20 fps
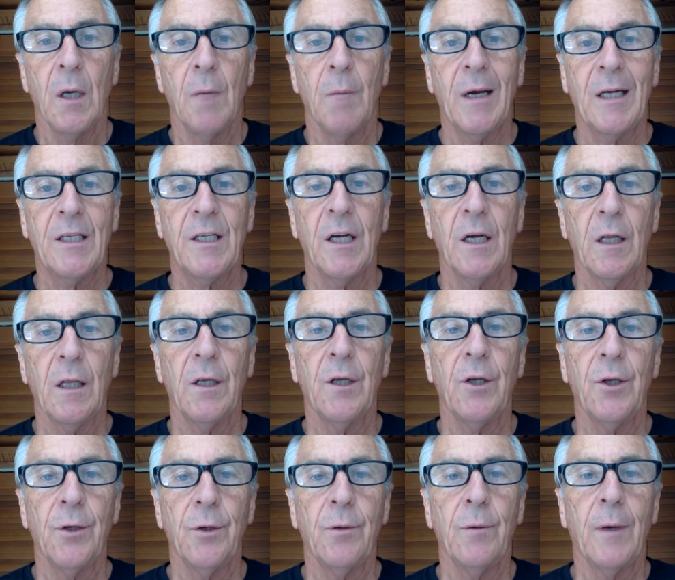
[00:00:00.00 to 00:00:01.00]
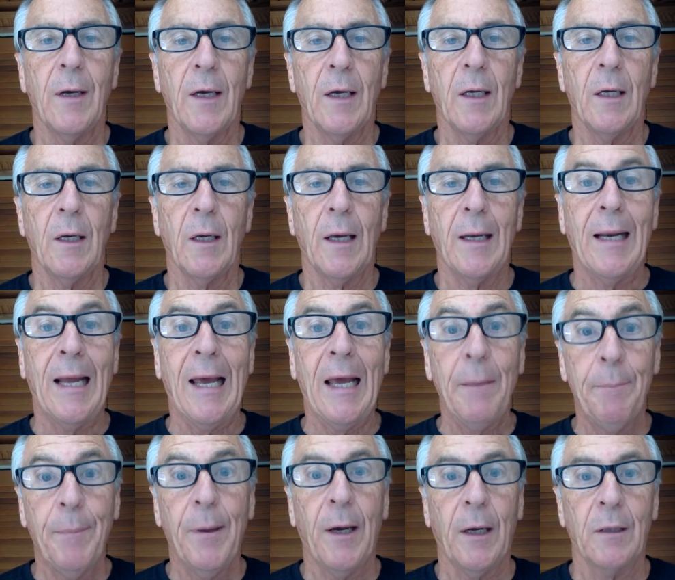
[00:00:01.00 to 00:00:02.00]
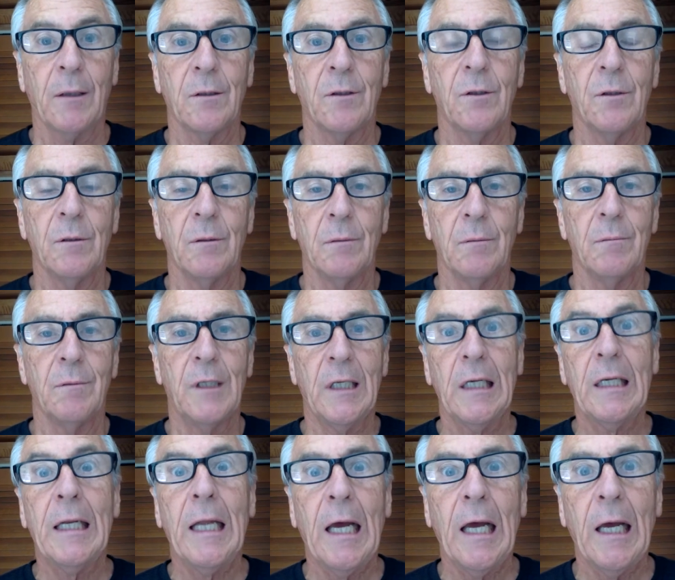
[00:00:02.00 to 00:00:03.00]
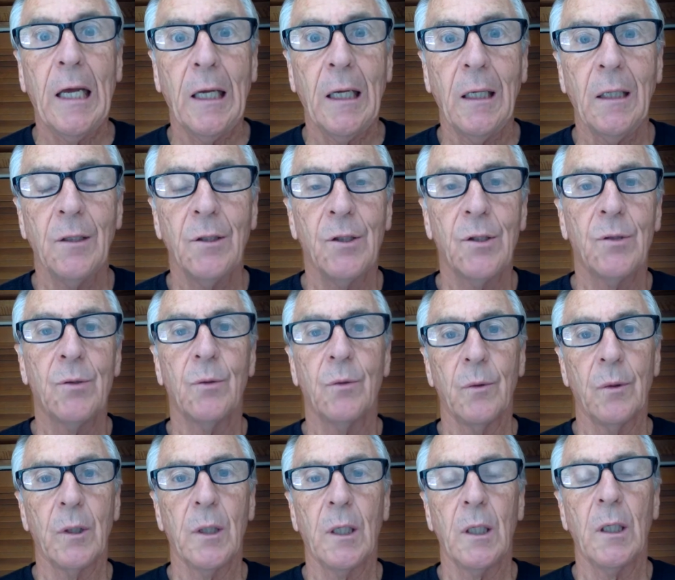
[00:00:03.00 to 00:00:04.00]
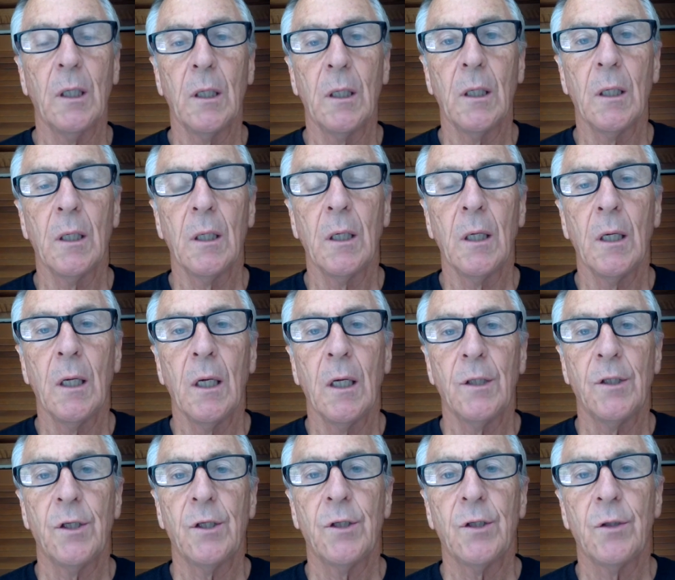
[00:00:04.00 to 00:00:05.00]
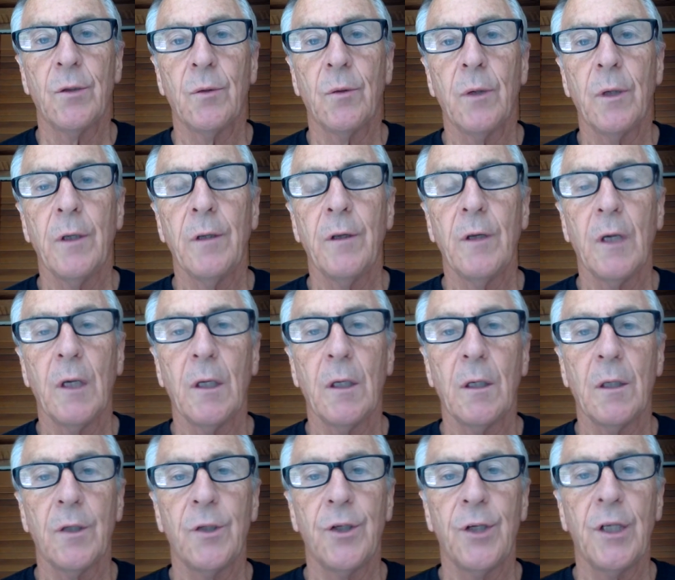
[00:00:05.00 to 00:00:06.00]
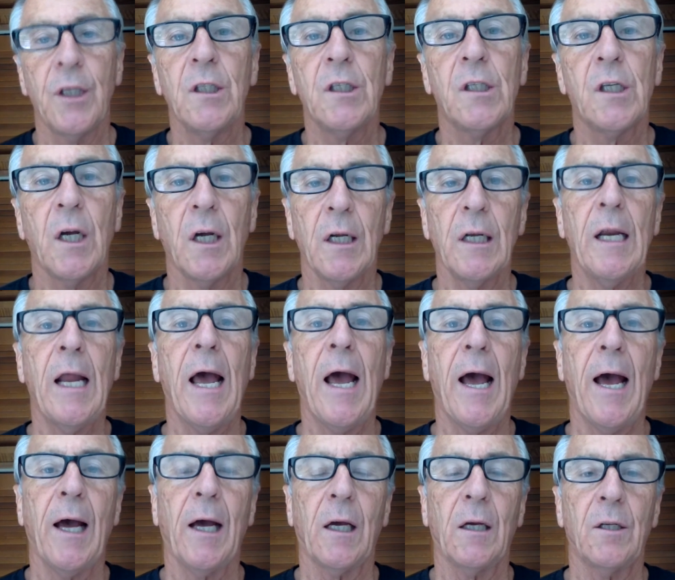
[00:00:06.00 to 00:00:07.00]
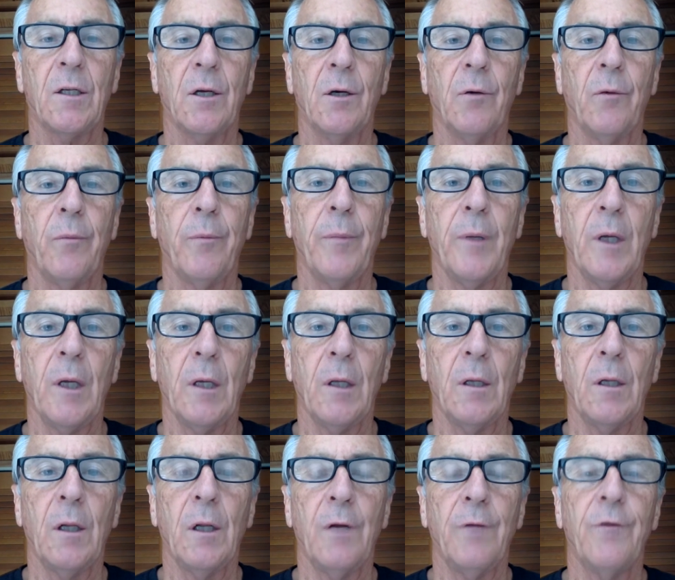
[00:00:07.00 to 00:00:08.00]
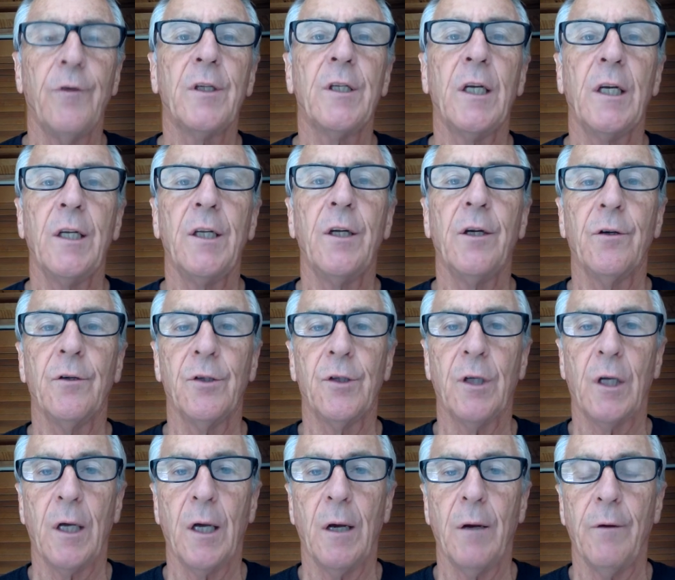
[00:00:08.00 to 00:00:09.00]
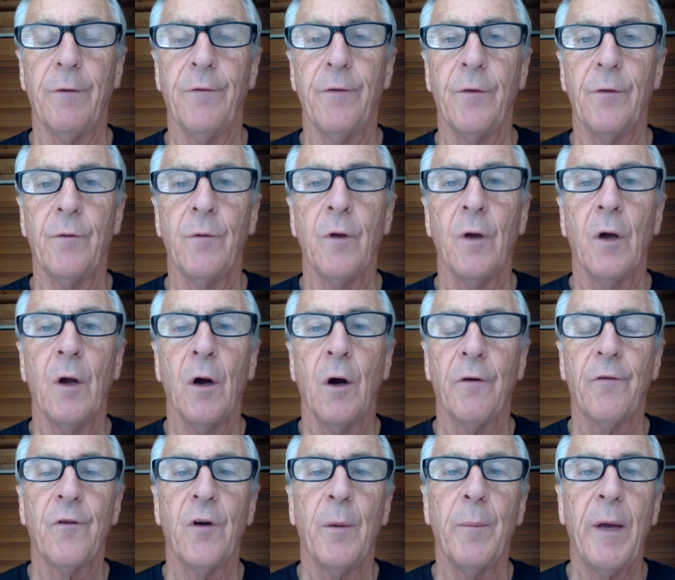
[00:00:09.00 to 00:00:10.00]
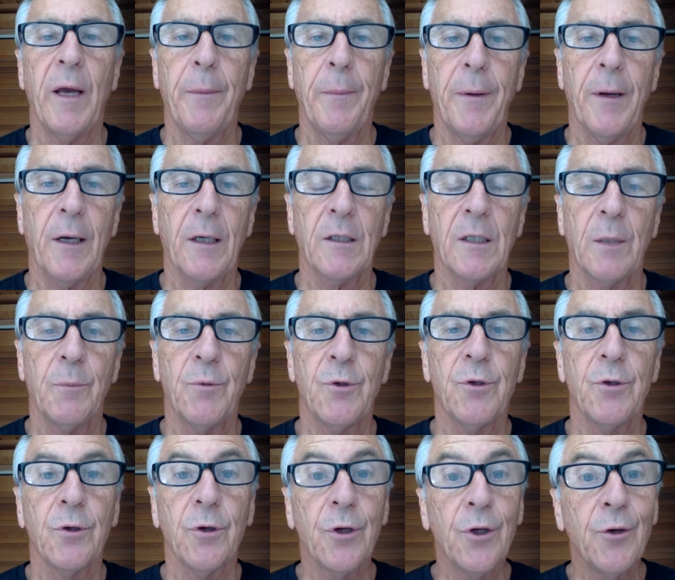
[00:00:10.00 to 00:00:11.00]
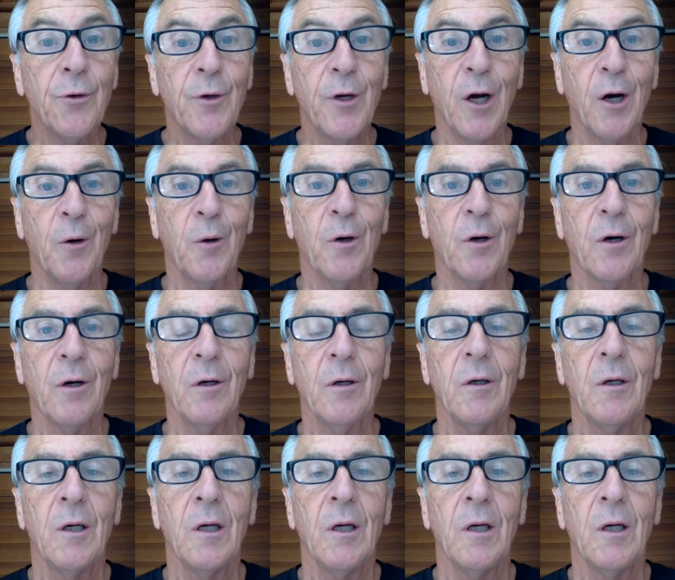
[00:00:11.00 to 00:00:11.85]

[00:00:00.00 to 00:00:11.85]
by telling you an Apex D-Day story. It's a story that Jean Sutton Hack told me a little over 10 years ago. If you are from Apex, I'm sure you know her,